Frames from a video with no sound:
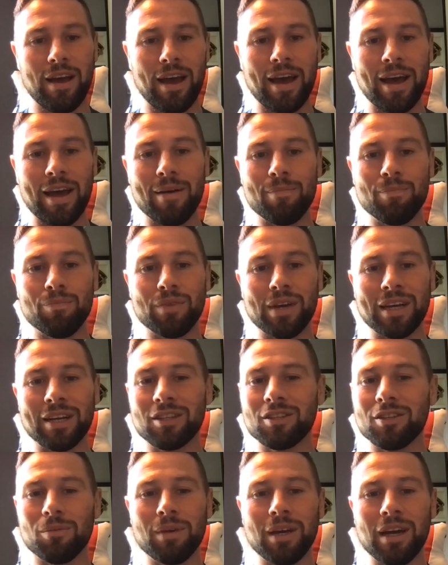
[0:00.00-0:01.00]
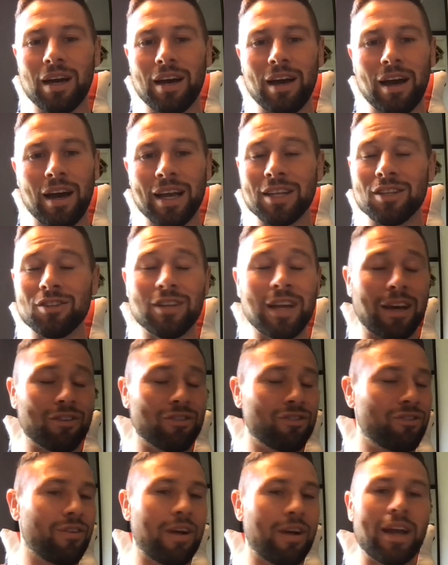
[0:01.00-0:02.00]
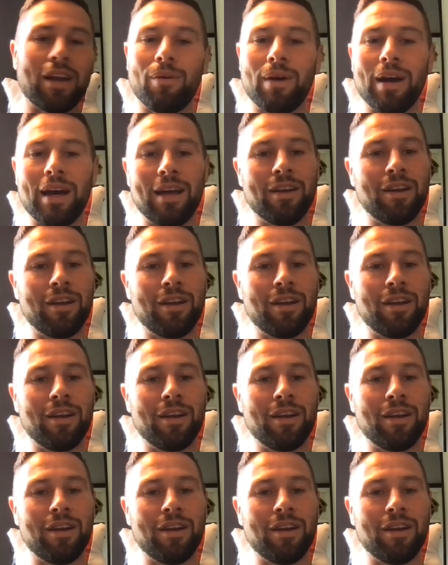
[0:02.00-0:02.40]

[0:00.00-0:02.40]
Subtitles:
And it's something I can tell straight away